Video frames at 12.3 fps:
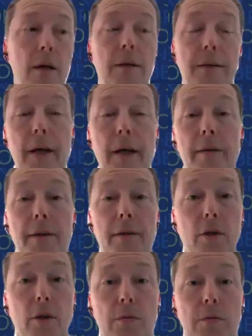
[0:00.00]
Yeah, I think
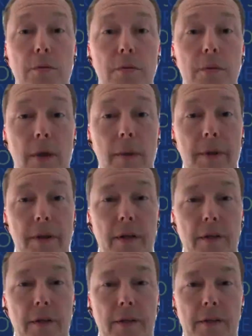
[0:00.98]
so. I mean,
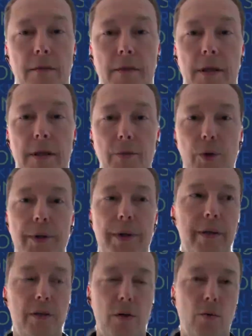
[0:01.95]
it
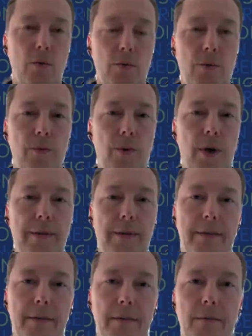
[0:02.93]
really is a one
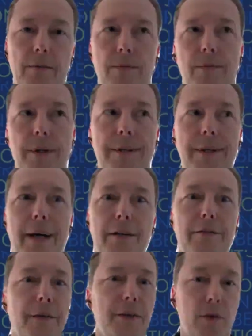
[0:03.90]

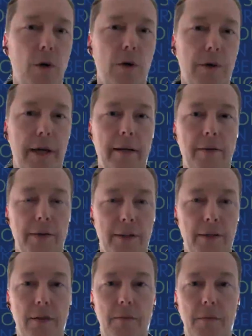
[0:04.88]
size fits all kind of
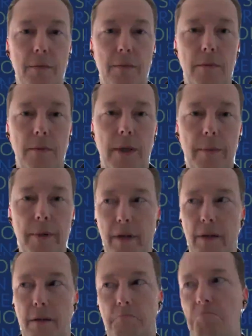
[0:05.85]
system. I
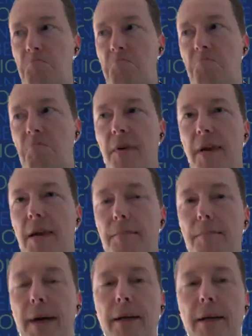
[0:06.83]
mean, in
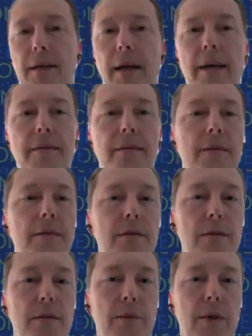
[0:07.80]
many
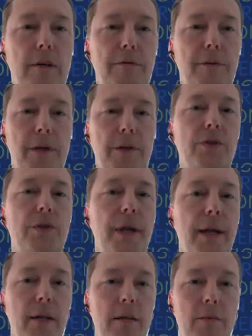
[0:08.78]
cases, the welfare
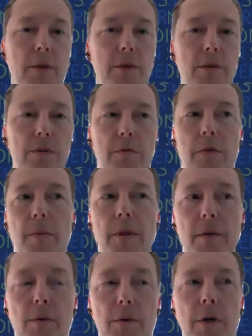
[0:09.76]
state was, I mean,
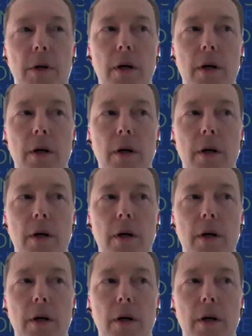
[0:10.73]
it were